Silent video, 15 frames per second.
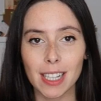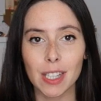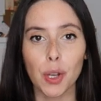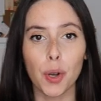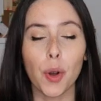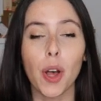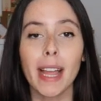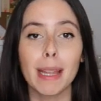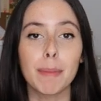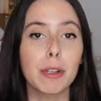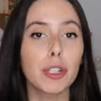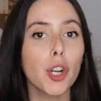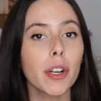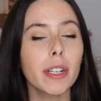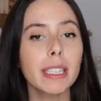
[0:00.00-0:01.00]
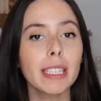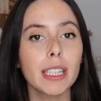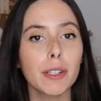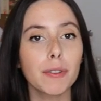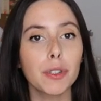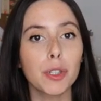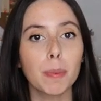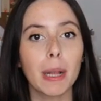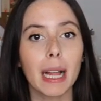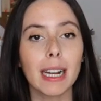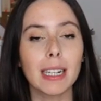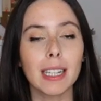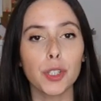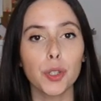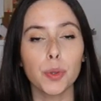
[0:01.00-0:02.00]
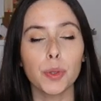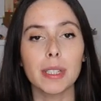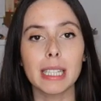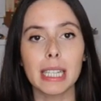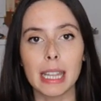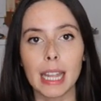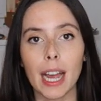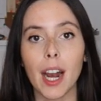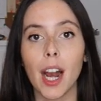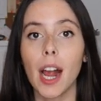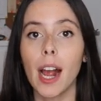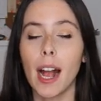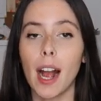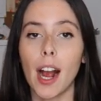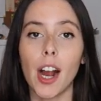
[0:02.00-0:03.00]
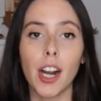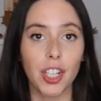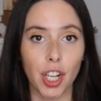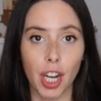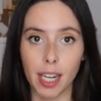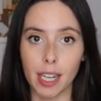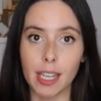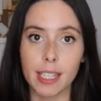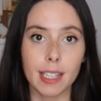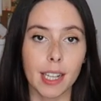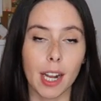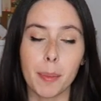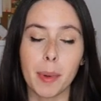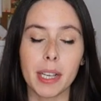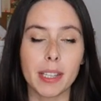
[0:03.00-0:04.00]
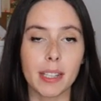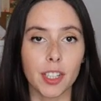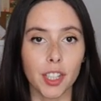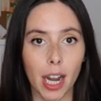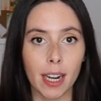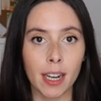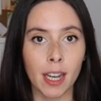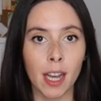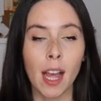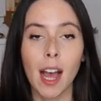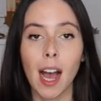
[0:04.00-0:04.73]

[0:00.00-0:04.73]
so the majority of the suppliers that you will see there are Chinese and are based in China.